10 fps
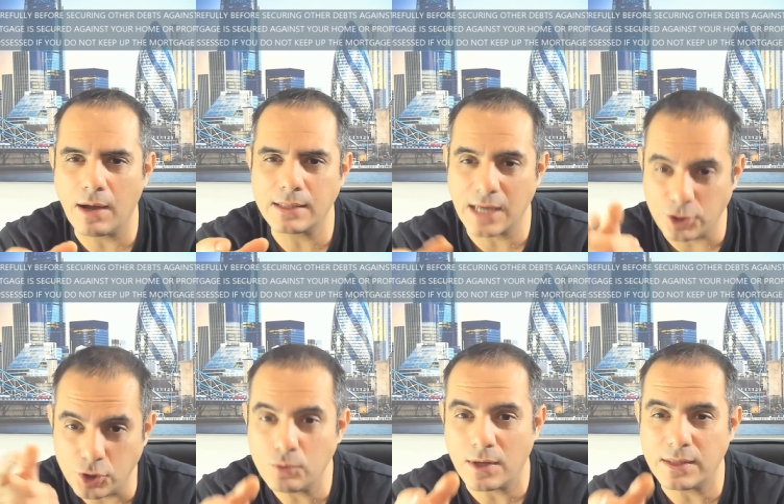and
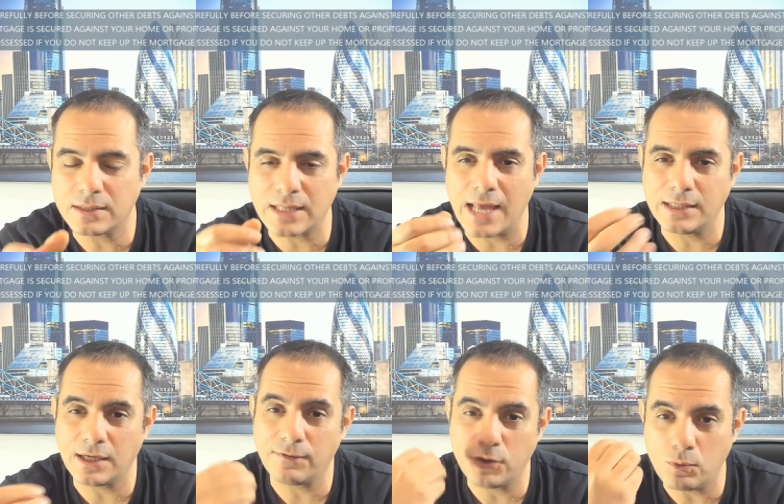you understanding
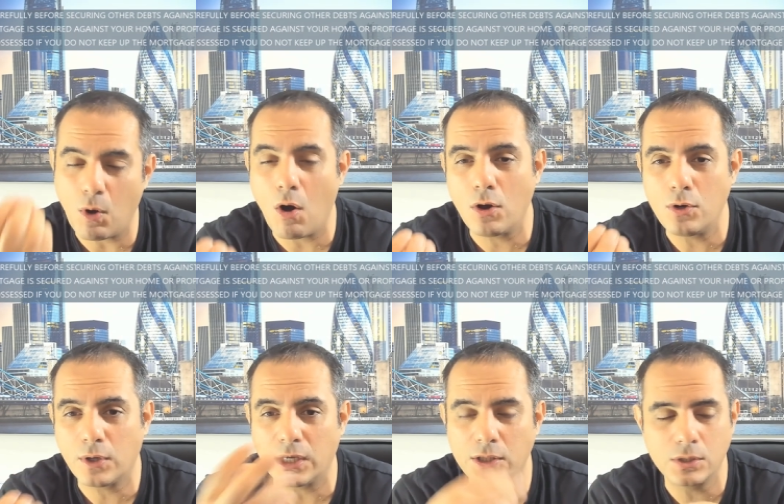if you are
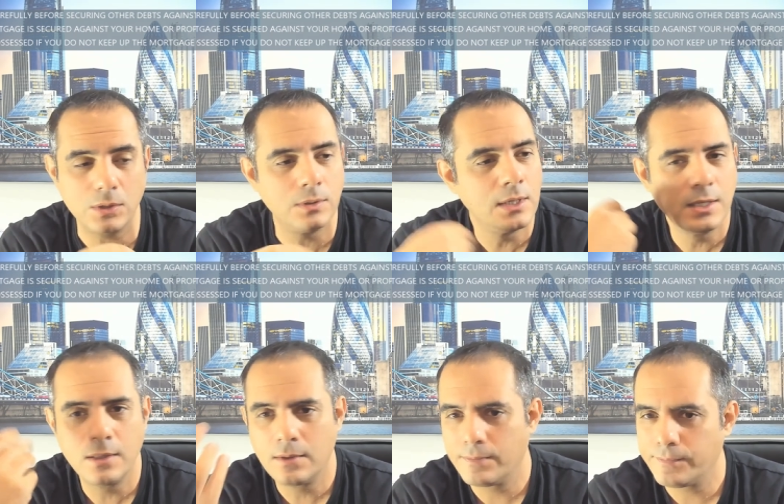looking to, you
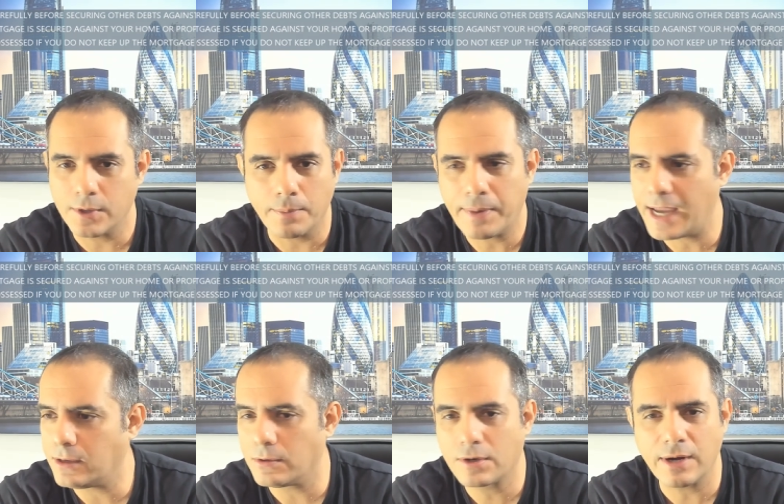know, pay
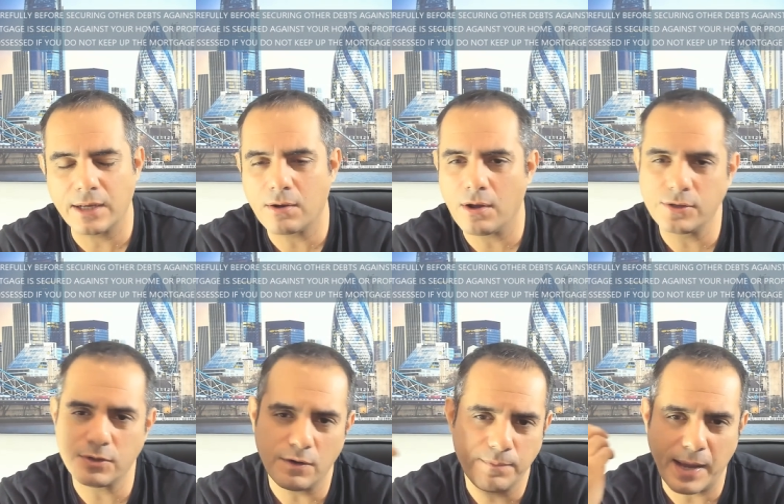your credit cards
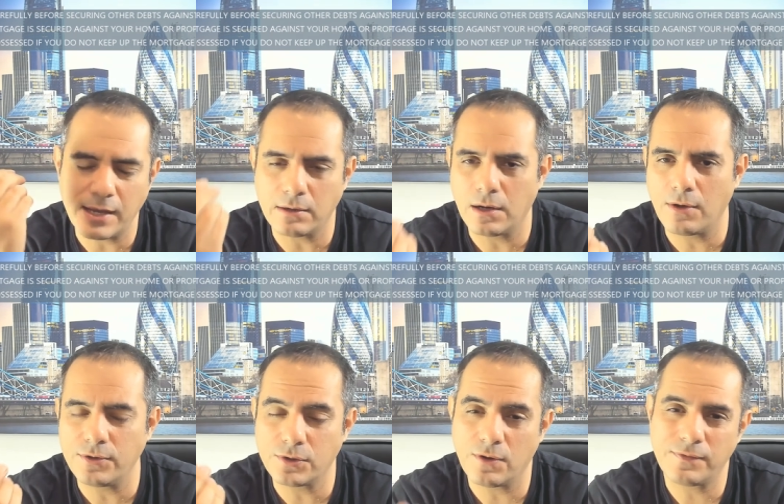off, pay your loans
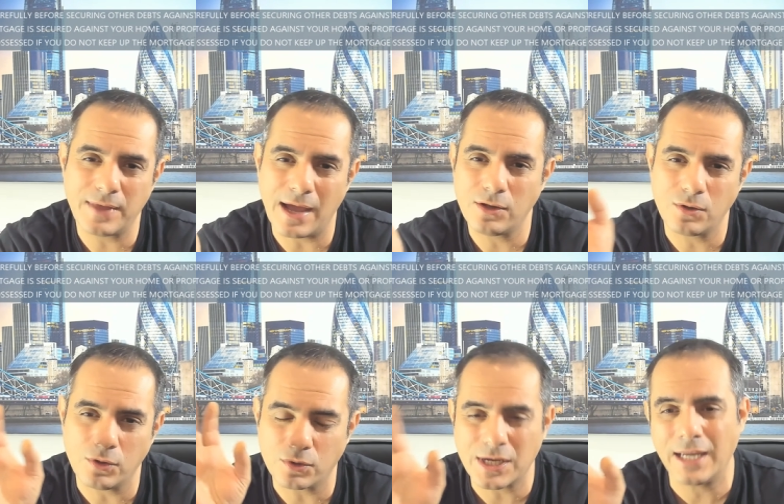off, that, you know, you're
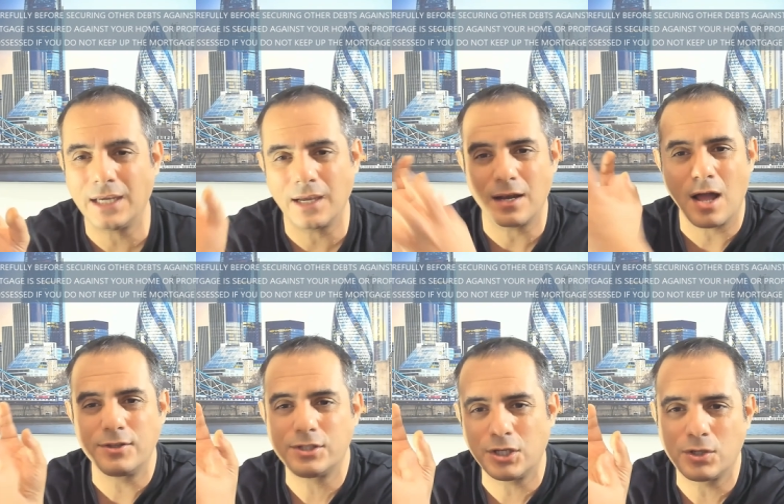taking an
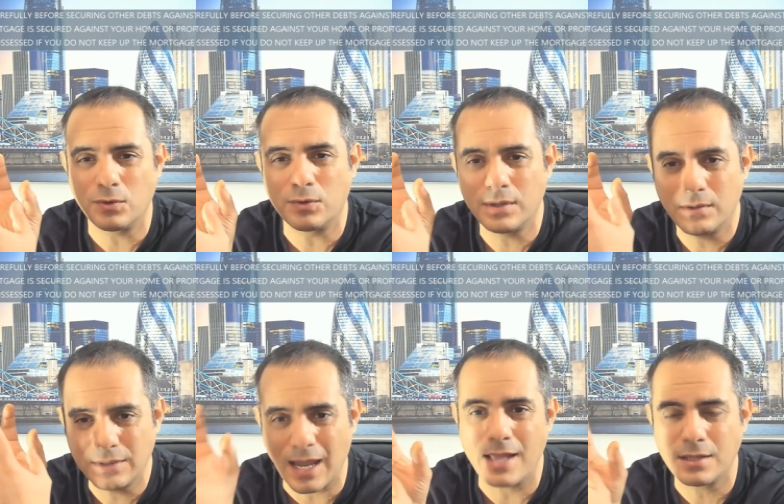unsecured
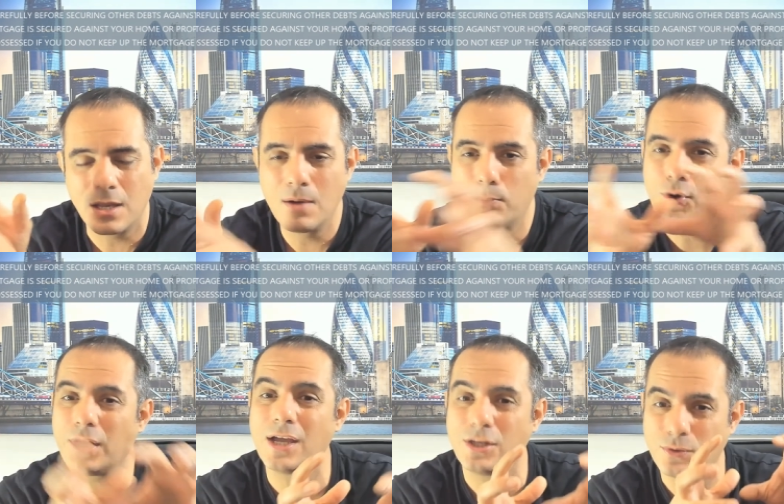debt, putting
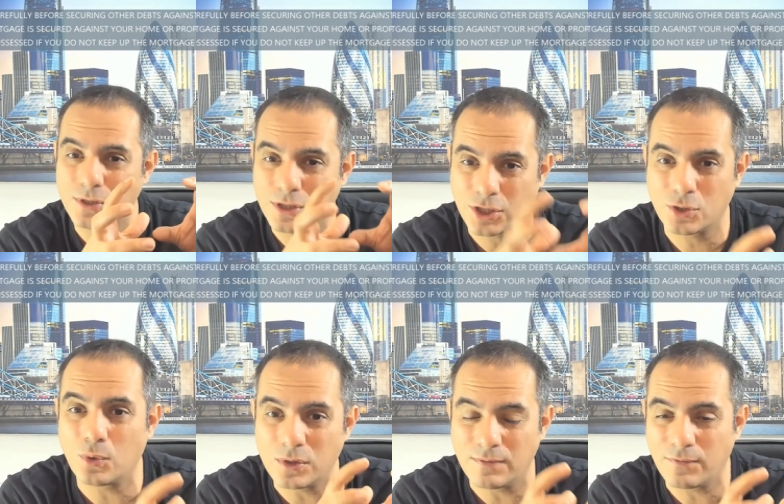it into a
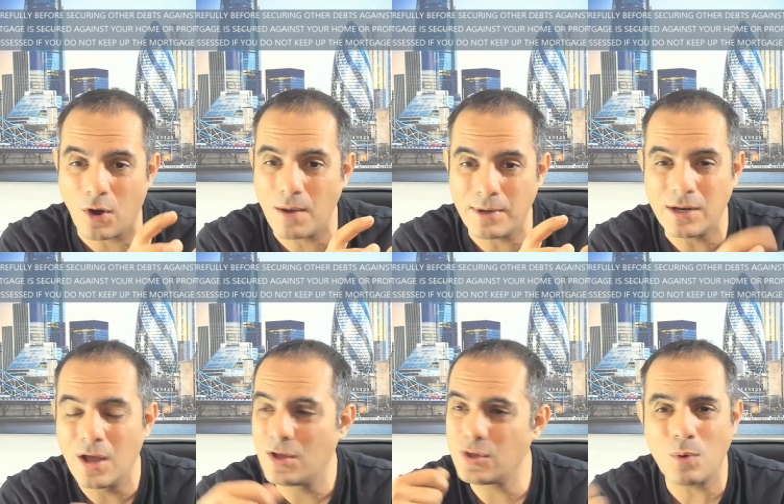secured environment.
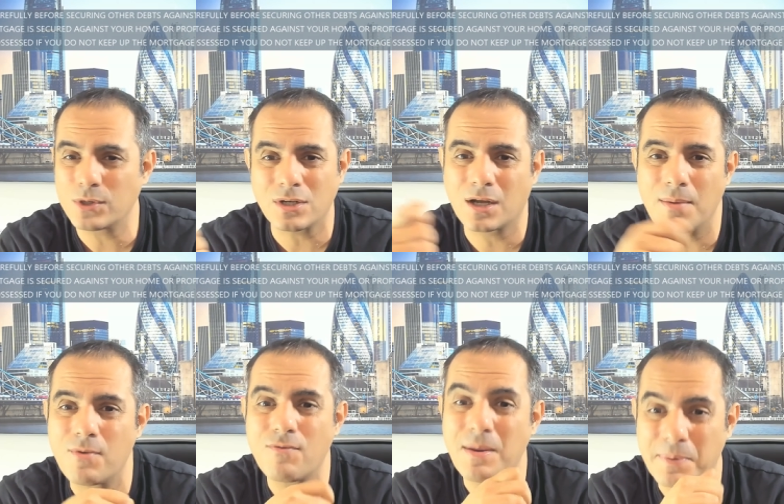No one's going to come and
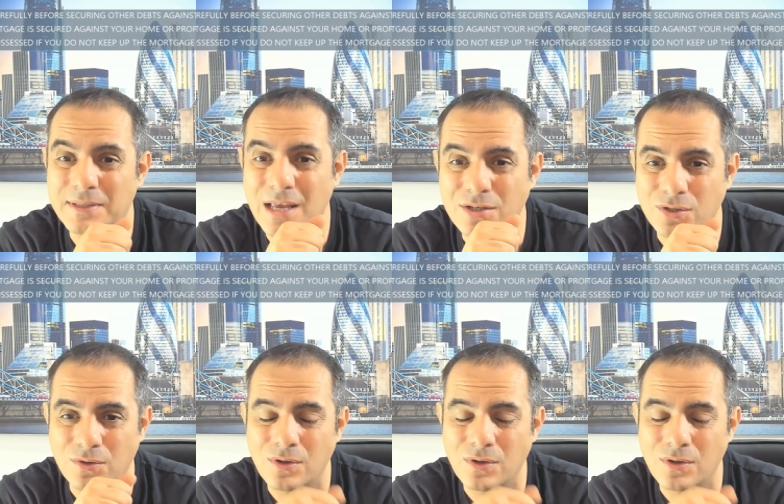repossess you